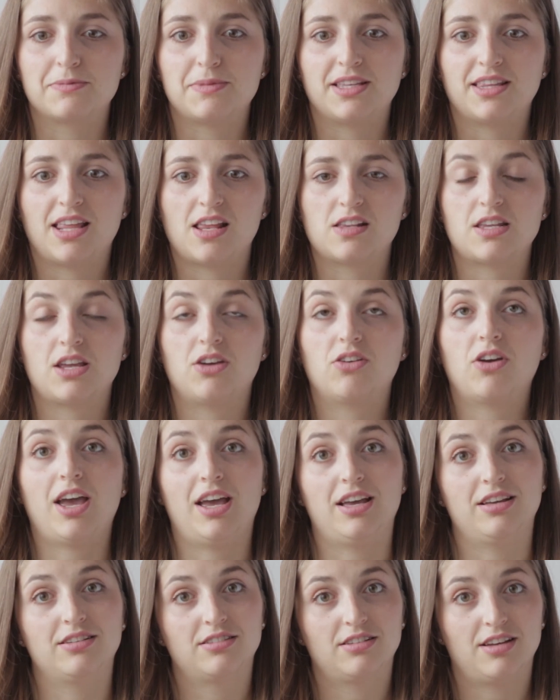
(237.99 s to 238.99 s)
me and they say,
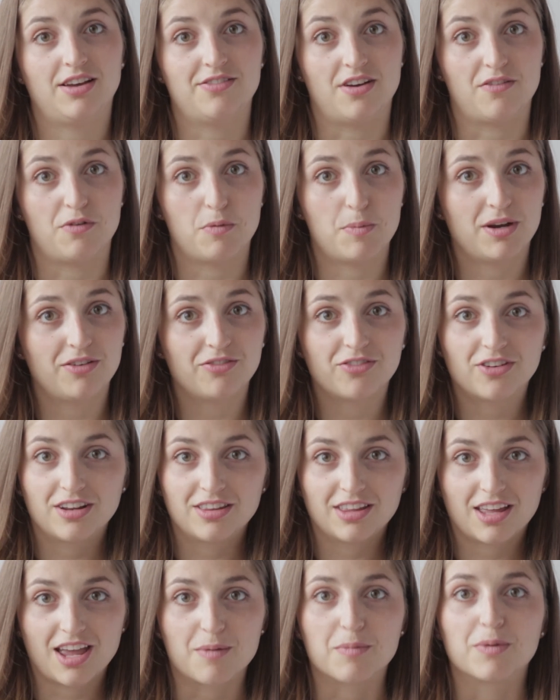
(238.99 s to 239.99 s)
okay, I've never been in front
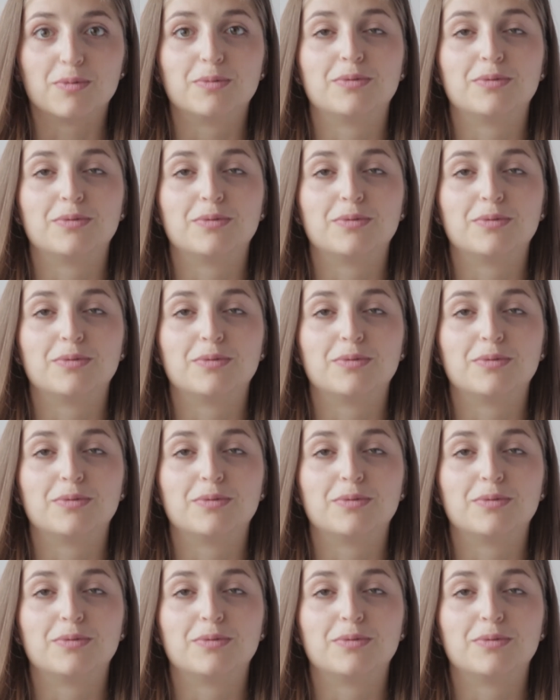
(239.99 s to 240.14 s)
of the camera